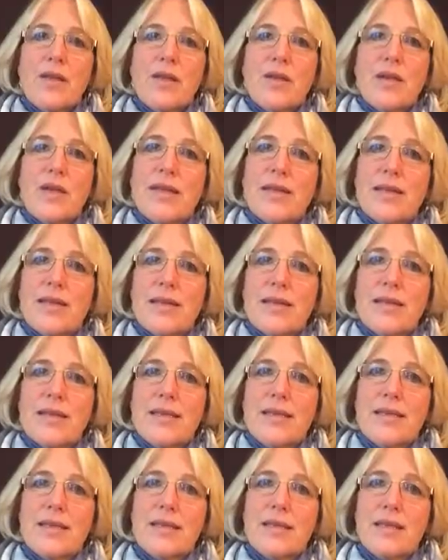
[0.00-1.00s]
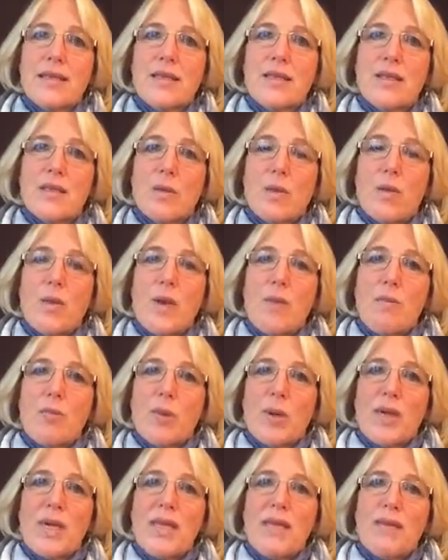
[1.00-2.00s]
United States citizens, we
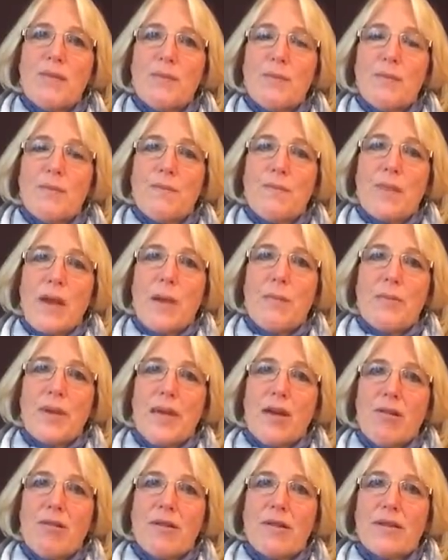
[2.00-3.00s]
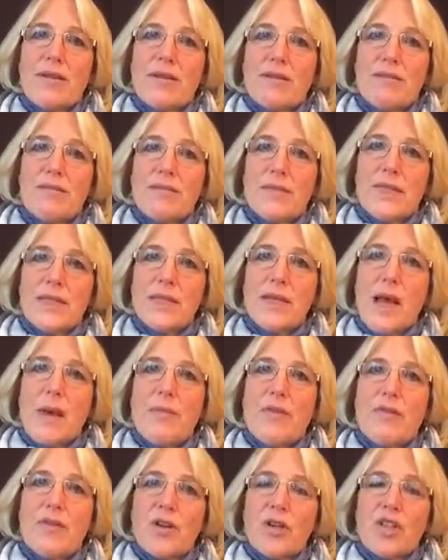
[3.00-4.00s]
breathe up here in the
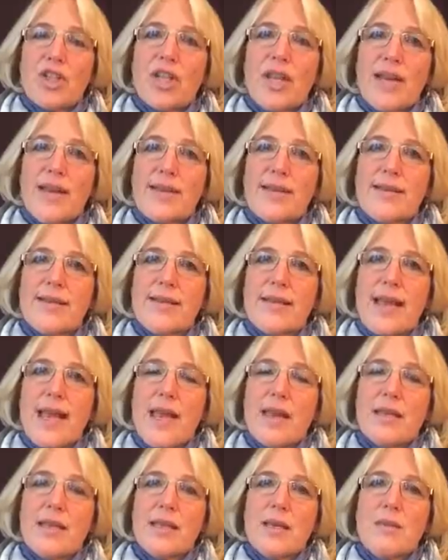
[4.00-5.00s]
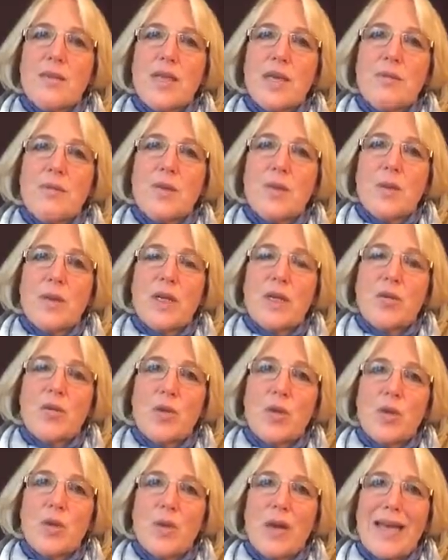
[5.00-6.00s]
top of our chest. And sometimes we
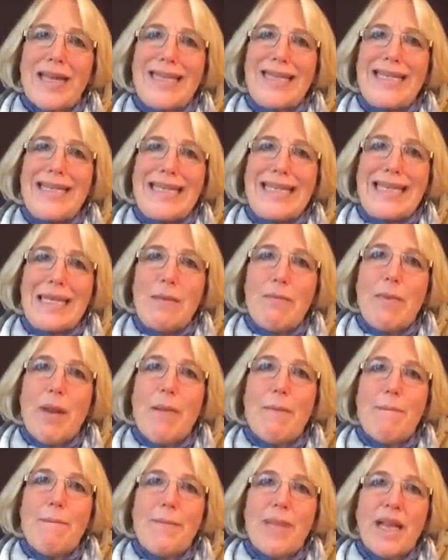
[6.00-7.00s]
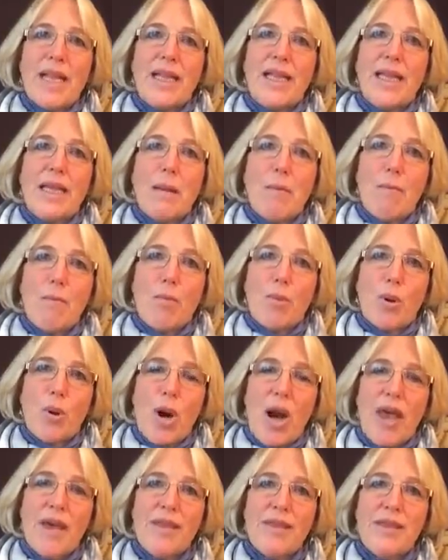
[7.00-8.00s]
don't do a deep belly
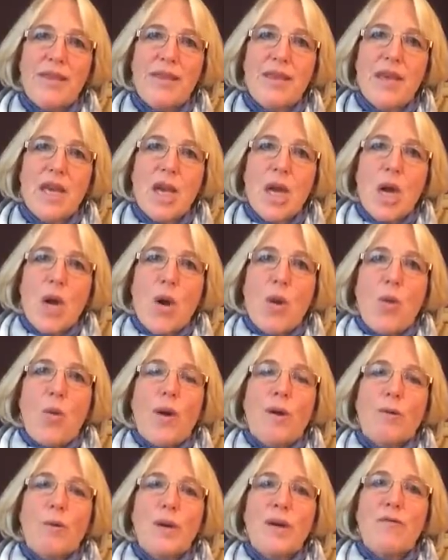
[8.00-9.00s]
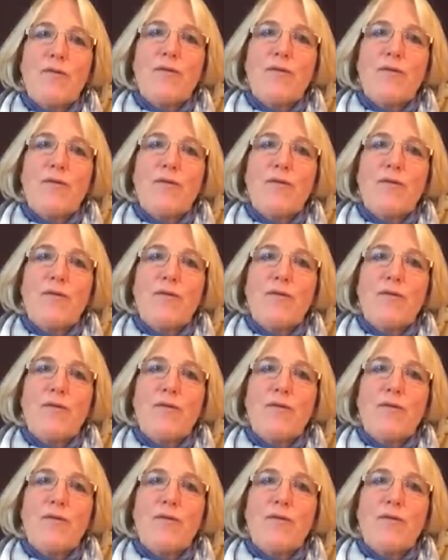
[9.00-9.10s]
breath where we